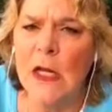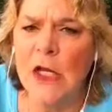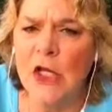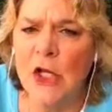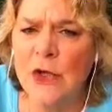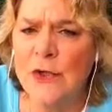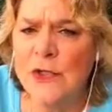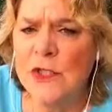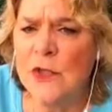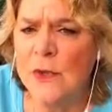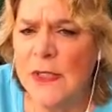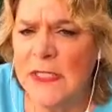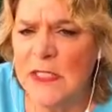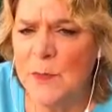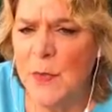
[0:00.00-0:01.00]

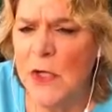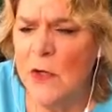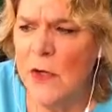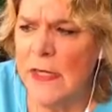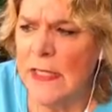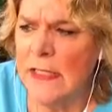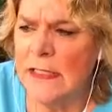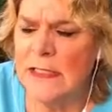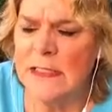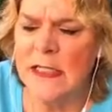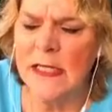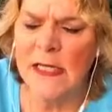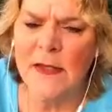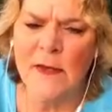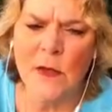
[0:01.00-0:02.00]
user experience,
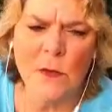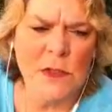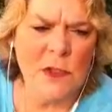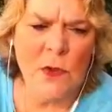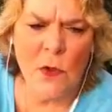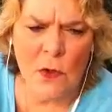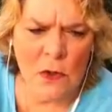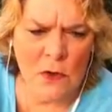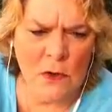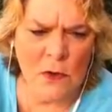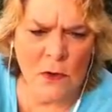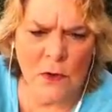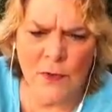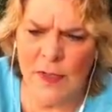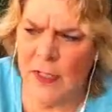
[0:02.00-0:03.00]
and there was an
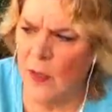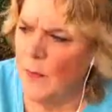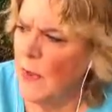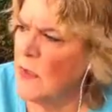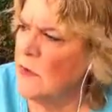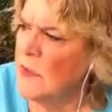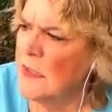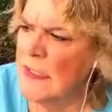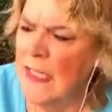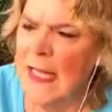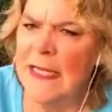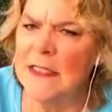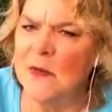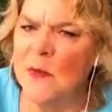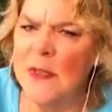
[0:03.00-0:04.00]
article that I posted
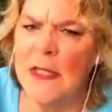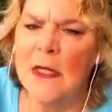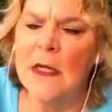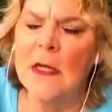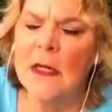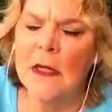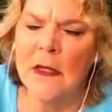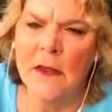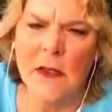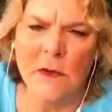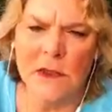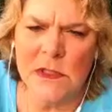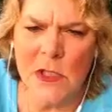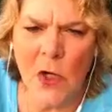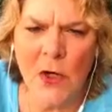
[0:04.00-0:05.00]
last week that
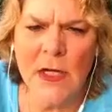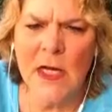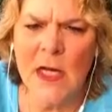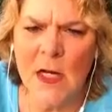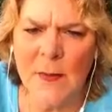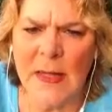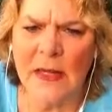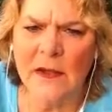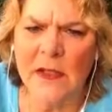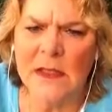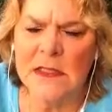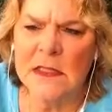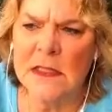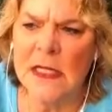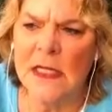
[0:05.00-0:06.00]
was talking about
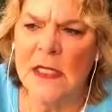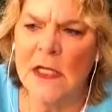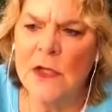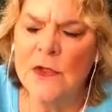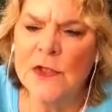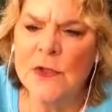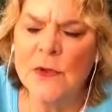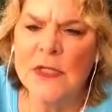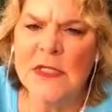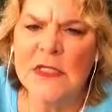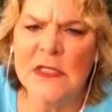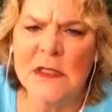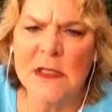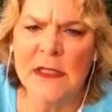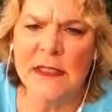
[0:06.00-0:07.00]
this, that
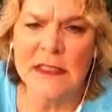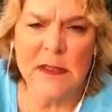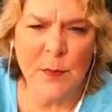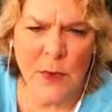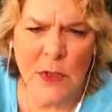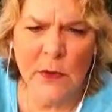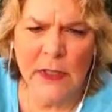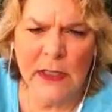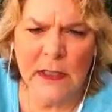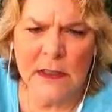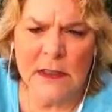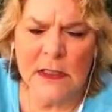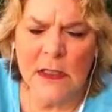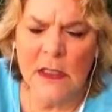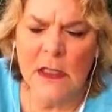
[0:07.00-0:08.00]
user
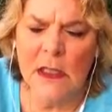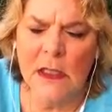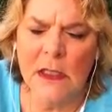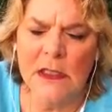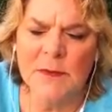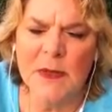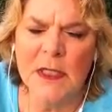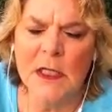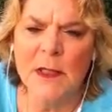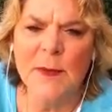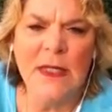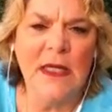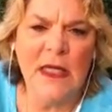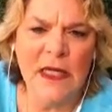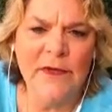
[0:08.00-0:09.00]
experience is
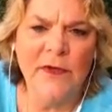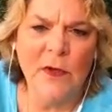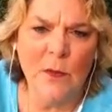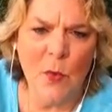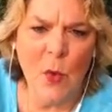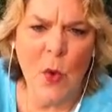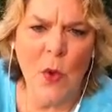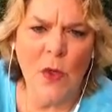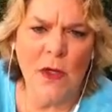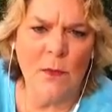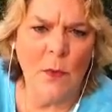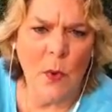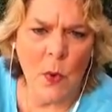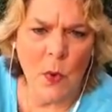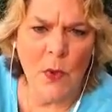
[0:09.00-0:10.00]
becoming even more
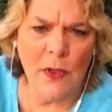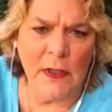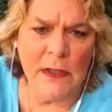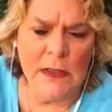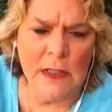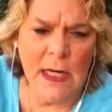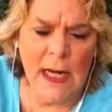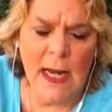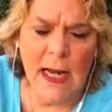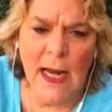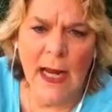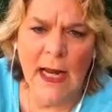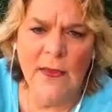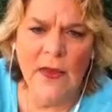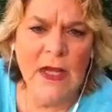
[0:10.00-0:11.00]
important.
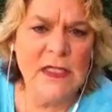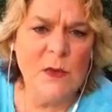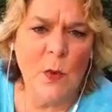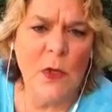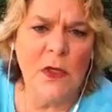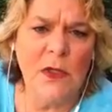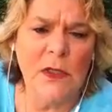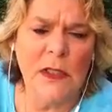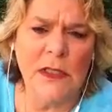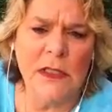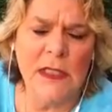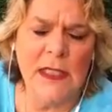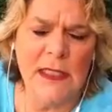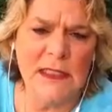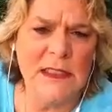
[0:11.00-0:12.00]
And that's one of the
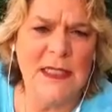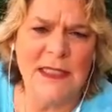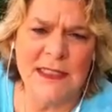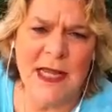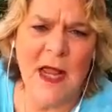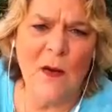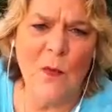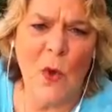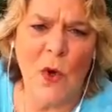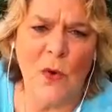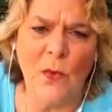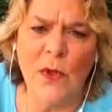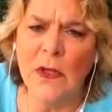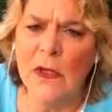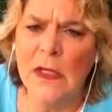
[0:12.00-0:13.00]
things that
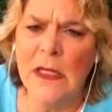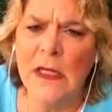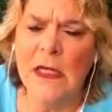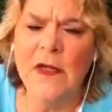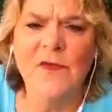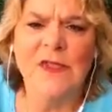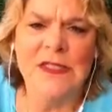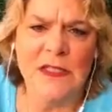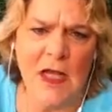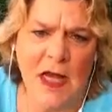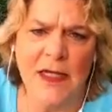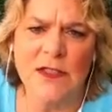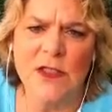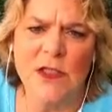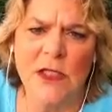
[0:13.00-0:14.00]
Dagmar really
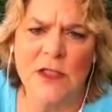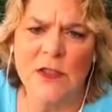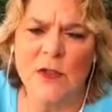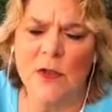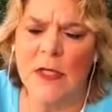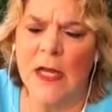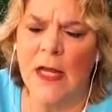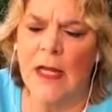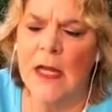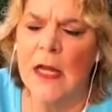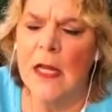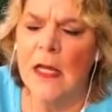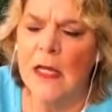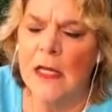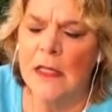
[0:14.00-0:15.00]
emphasized yesterday
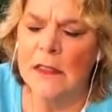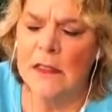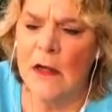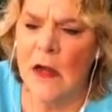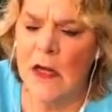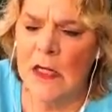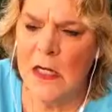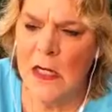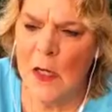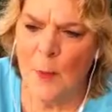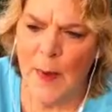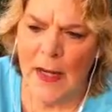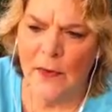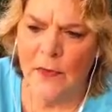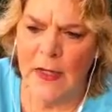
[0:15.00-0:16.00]
in talking
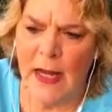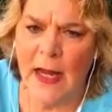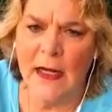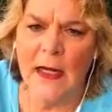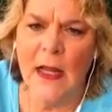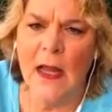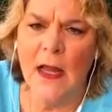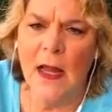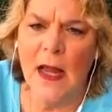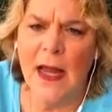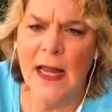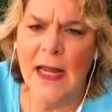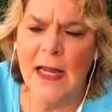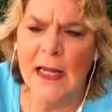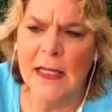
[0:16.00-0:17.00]
about that,
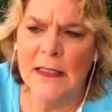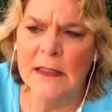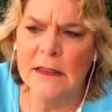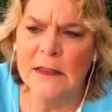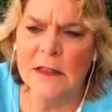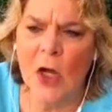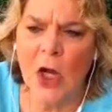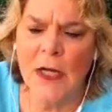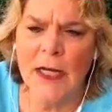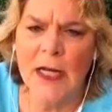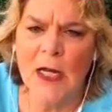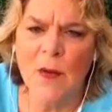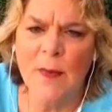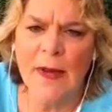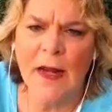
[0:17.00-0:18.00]
and
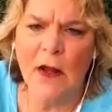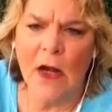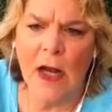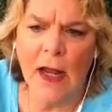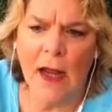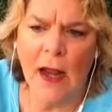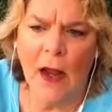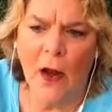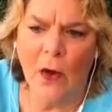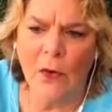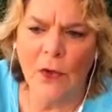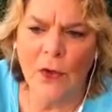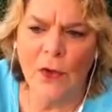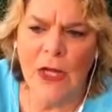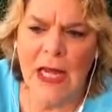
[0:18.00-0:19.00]
talking about
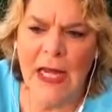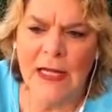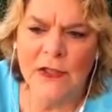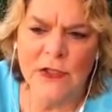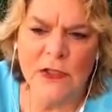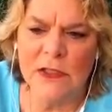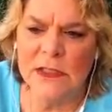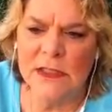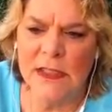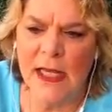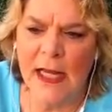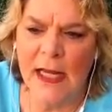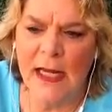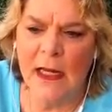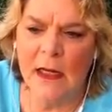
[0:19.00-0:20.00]
how you can't just
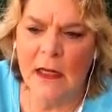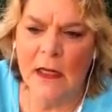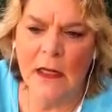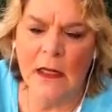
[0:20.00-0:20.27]
say,